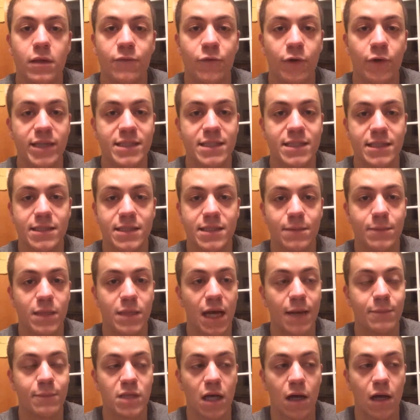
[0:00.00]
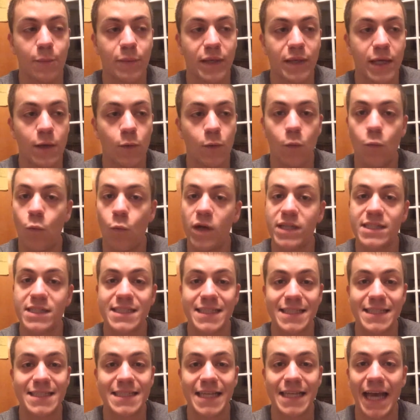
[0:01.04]
for instance, sometimes I'll be
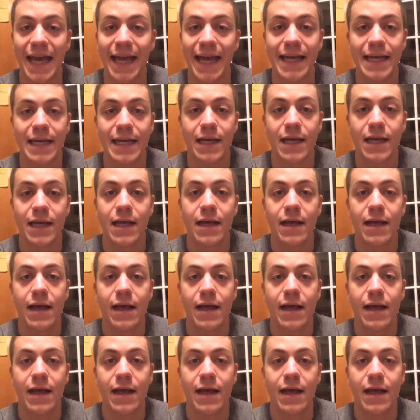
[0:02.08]
168